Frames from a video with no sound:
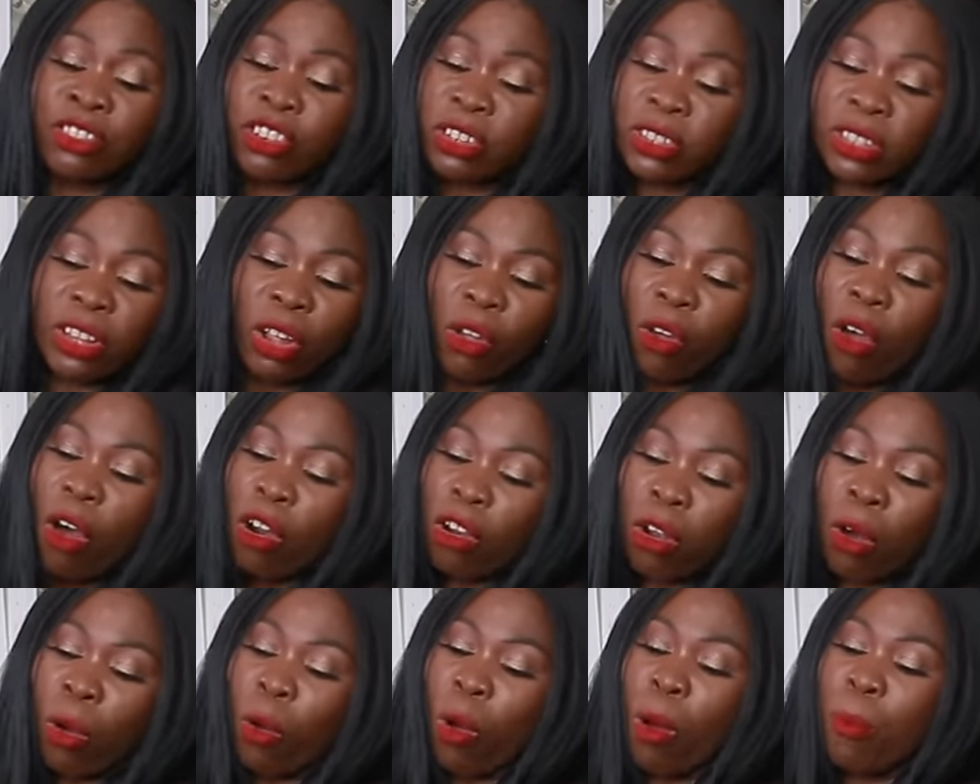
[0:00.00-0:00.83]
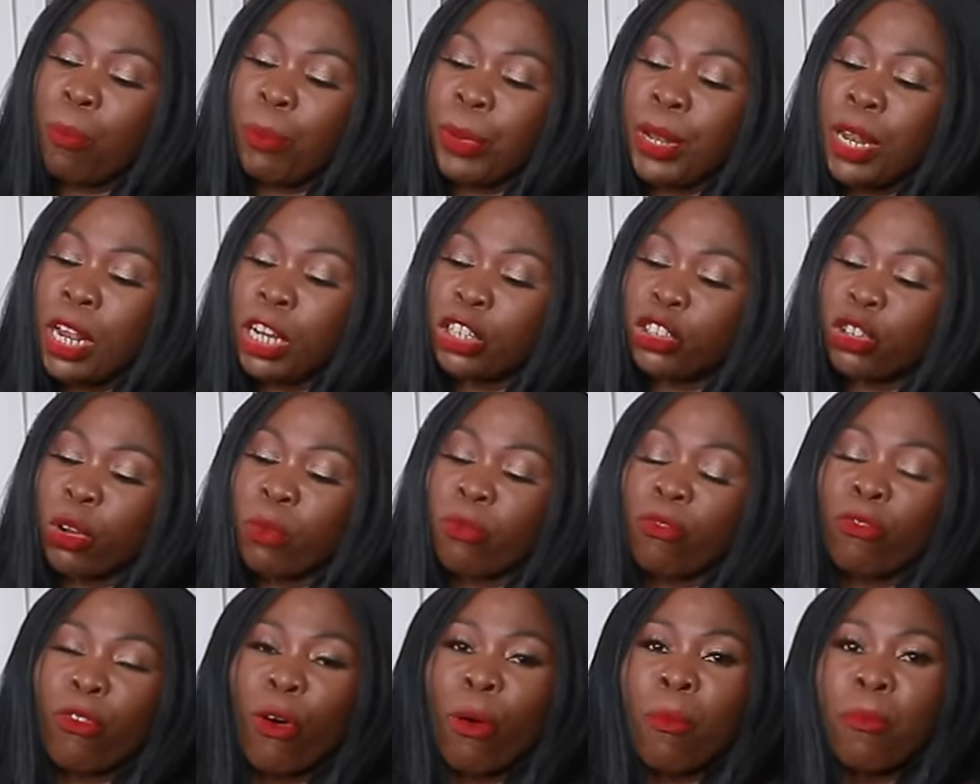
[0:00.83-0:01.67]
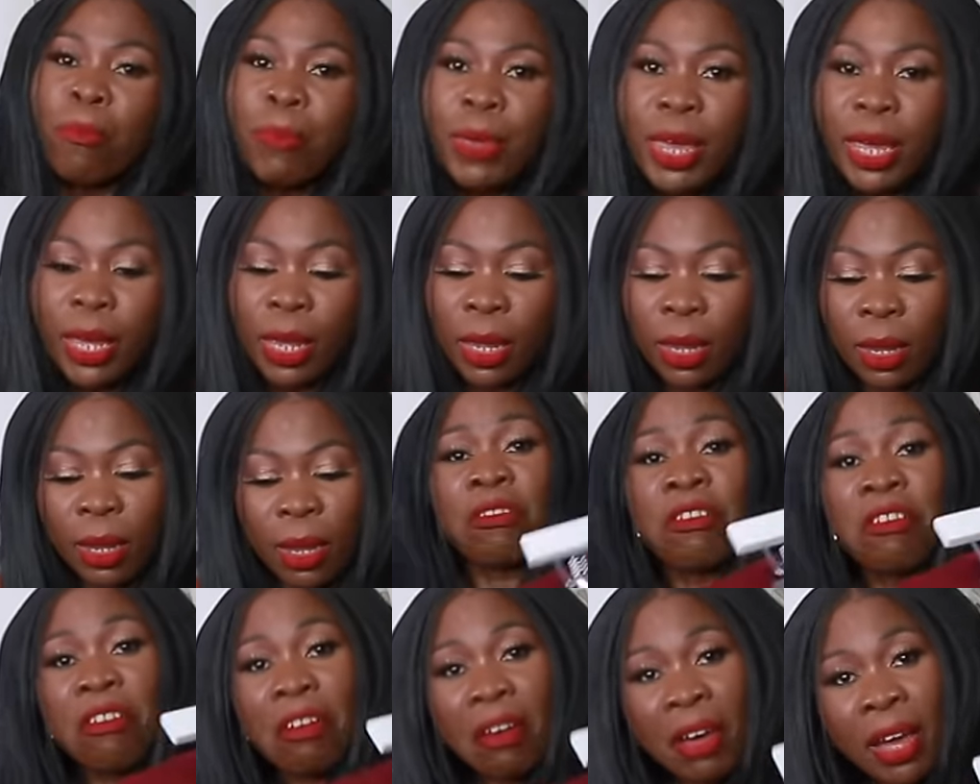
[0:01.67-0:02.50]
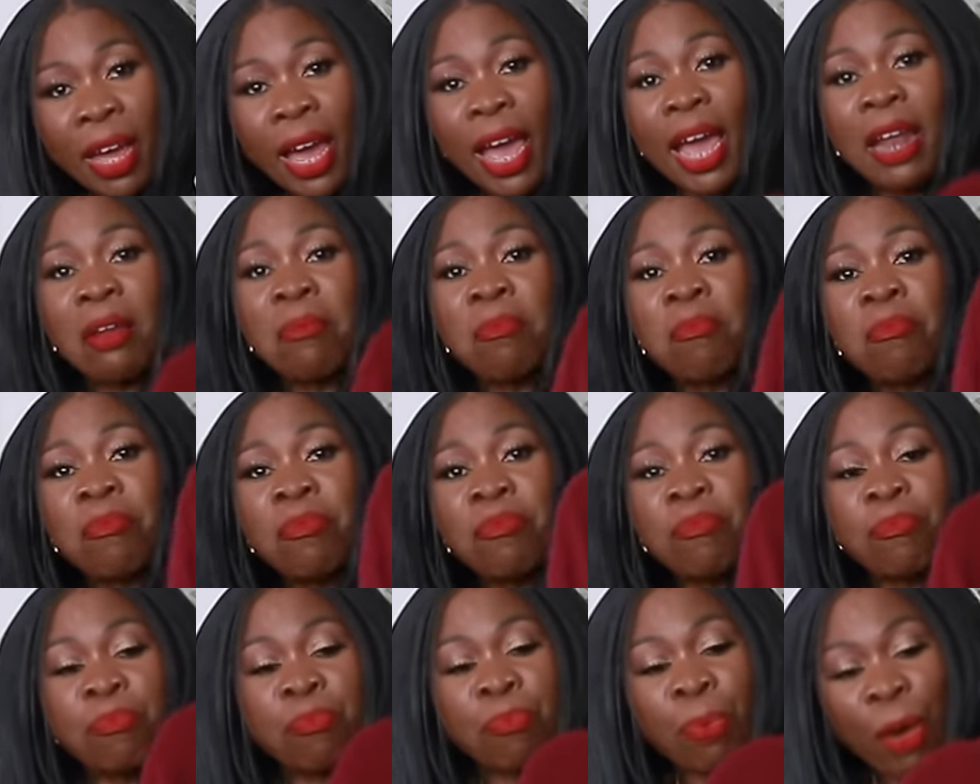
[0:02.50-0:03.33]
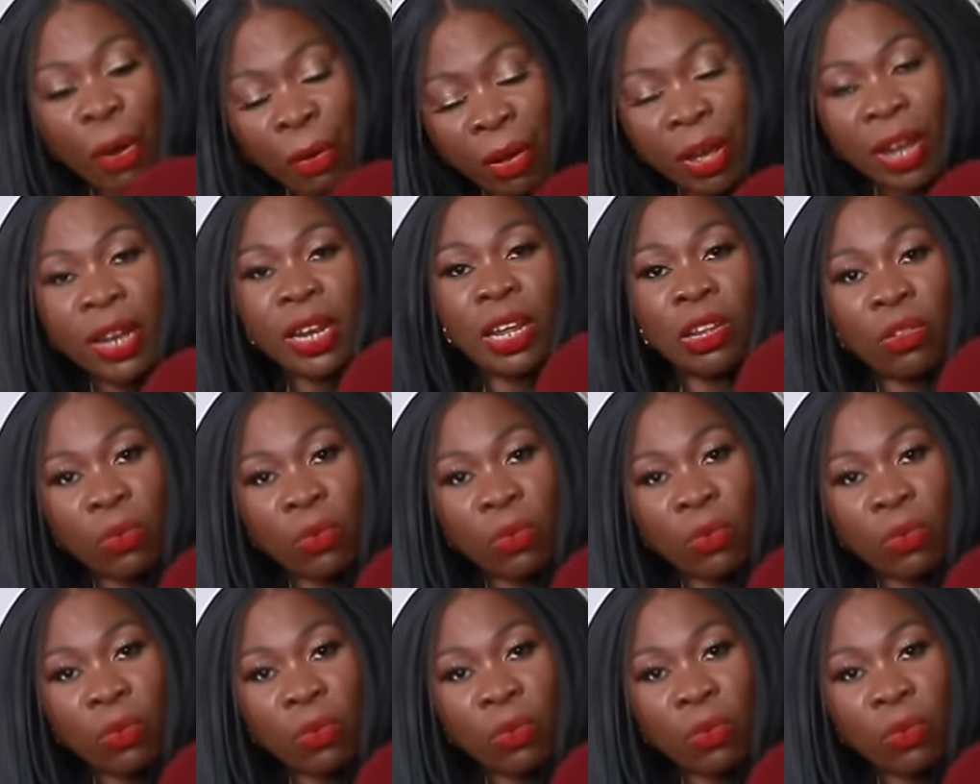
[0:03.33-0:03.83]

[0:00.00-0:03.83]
just the color combination for me. Gray and burgundy